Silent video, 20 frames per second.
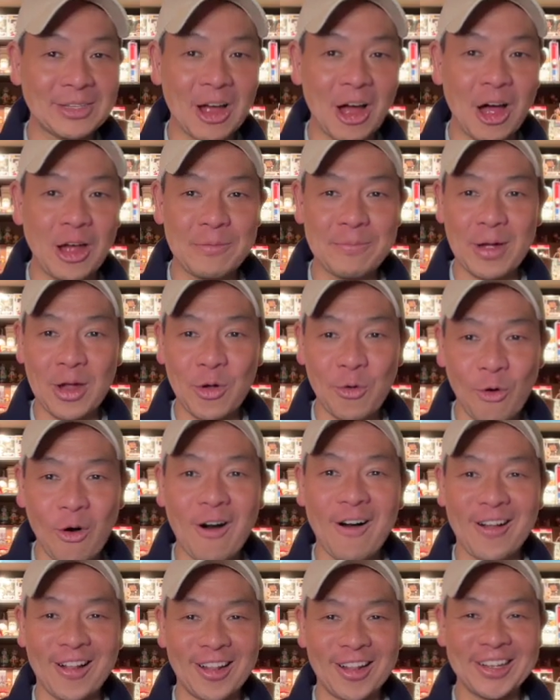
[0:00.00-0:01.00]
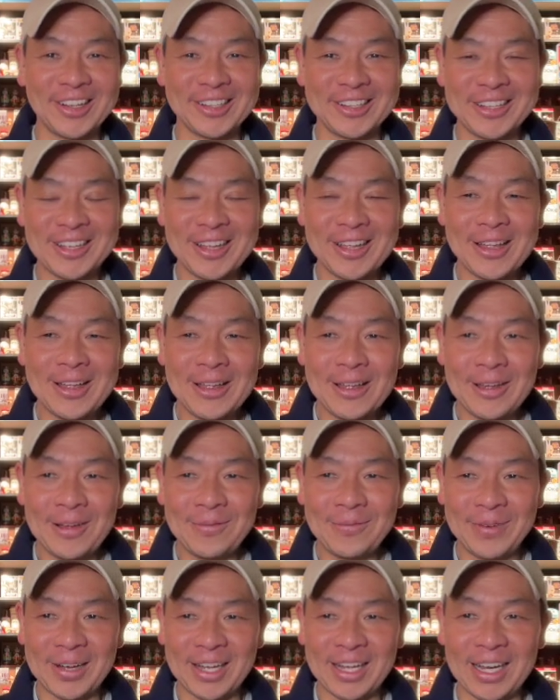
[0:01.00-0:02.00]
on my wall.
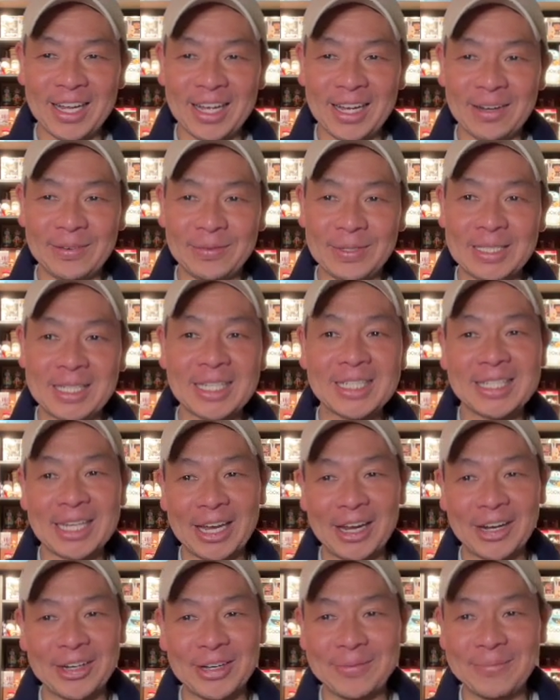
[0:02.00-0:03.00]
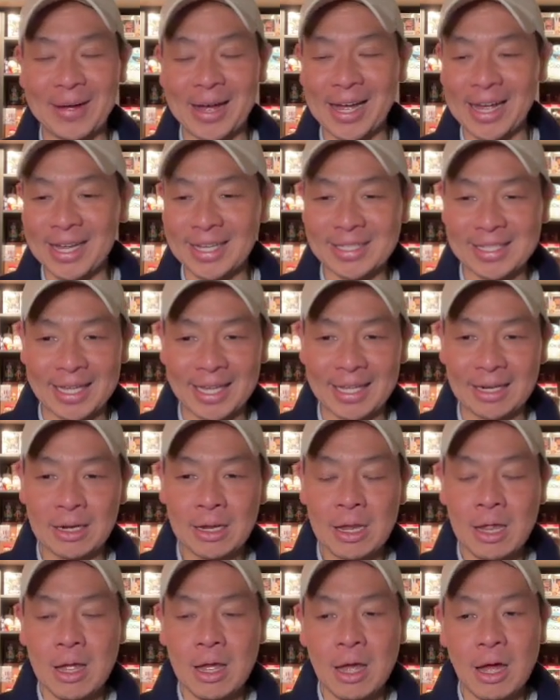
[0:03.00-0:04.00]
But we did say our goodbyes. And
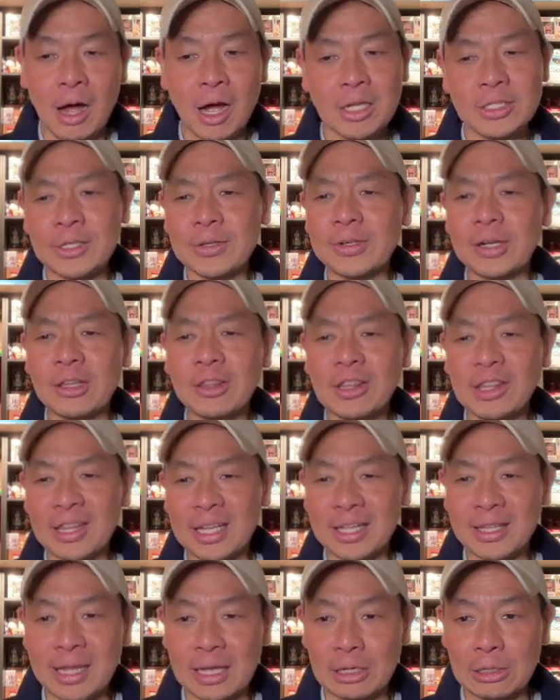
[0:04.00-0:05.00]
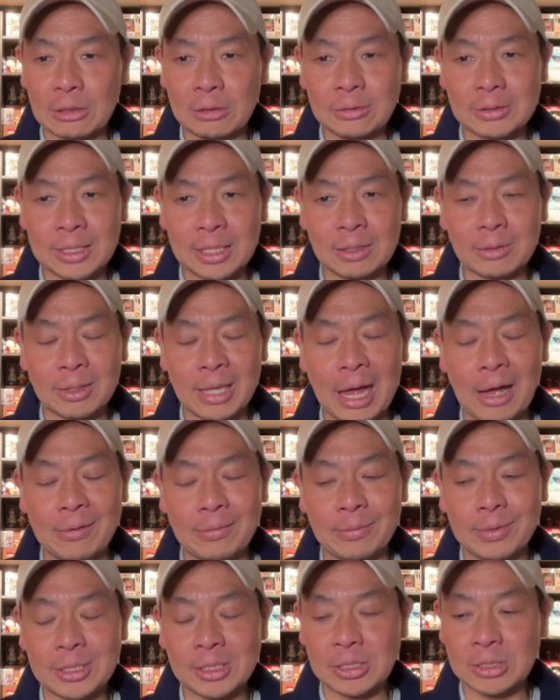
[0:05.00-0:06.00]
also another thing that Lou did that
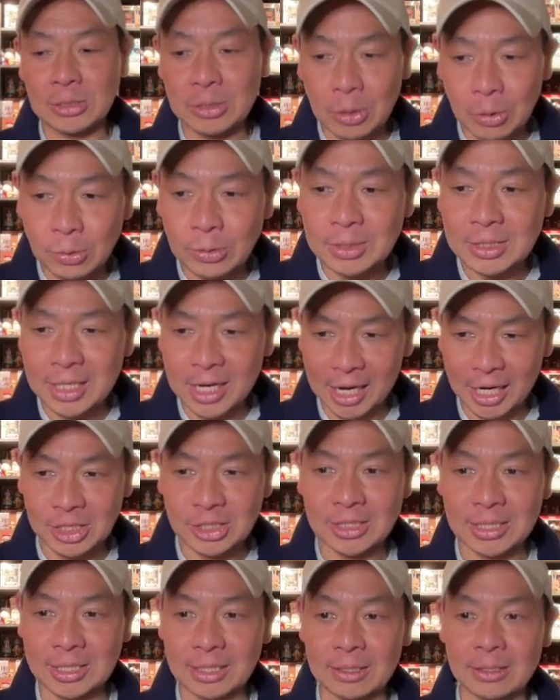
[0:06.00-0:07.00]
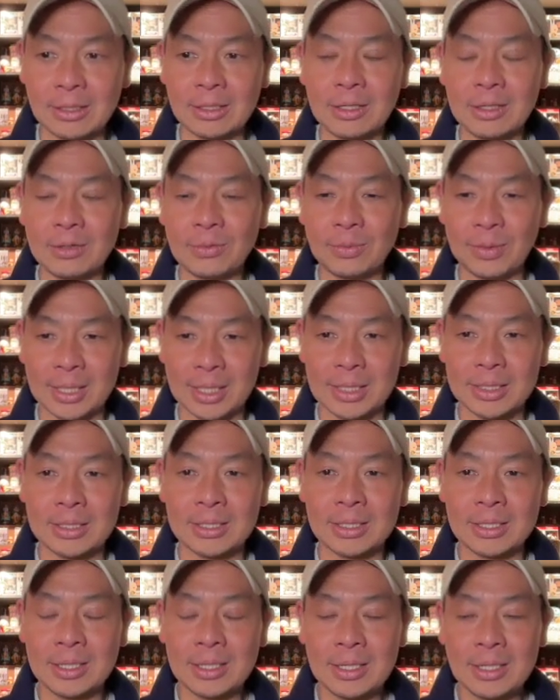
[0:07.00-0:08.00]
was so touching
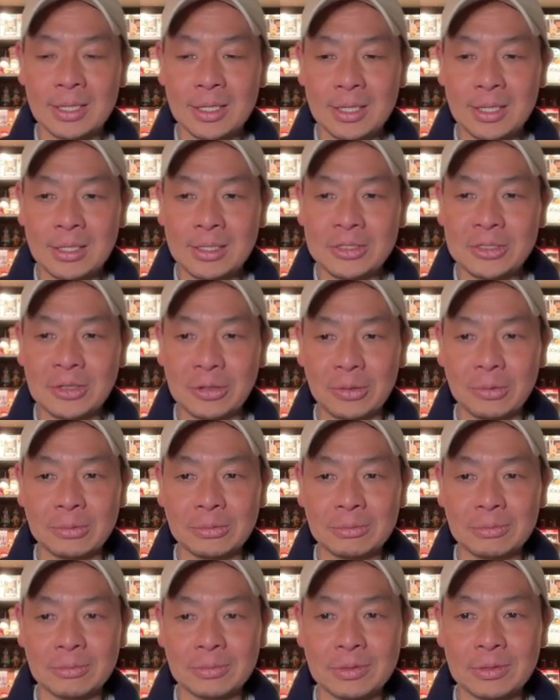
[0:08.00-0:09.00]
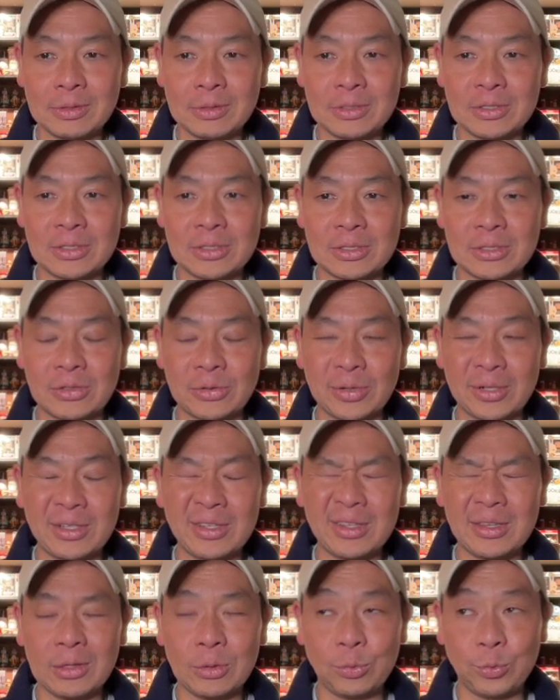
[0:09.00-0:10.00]
was, so
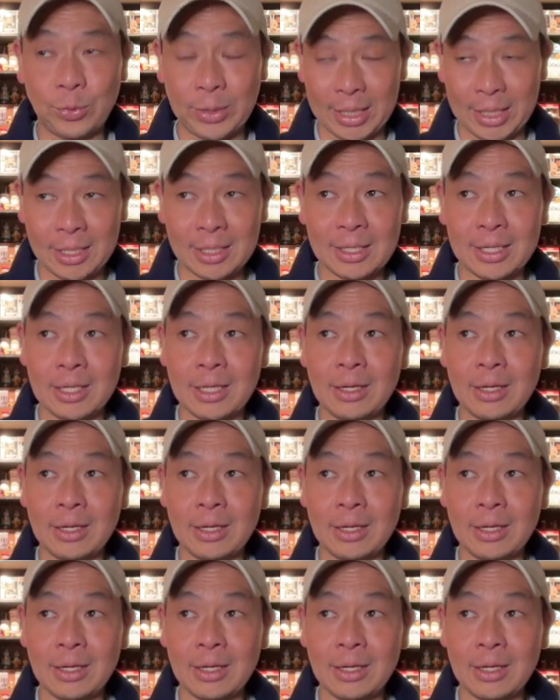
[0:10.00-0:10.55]
during the week,